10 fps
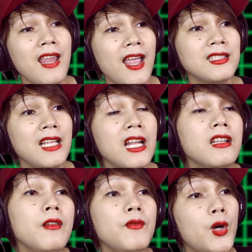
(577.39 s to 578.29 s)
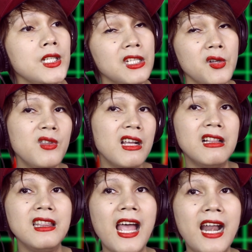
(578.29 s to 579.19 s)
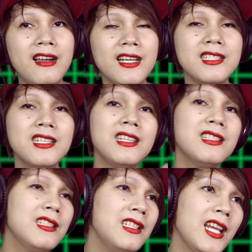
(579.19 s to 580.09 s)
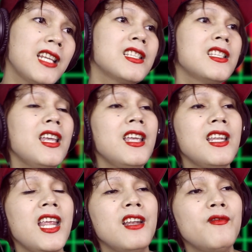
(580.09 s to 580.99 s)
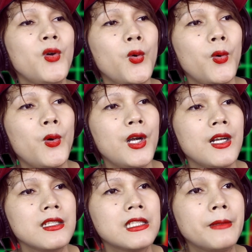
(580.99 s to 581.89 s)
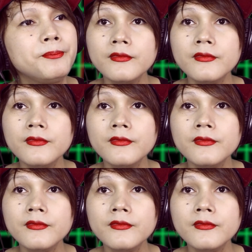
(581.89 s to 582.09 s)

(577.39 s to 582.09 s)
Yes. And of course, you know, the clarity, the diction, and of course,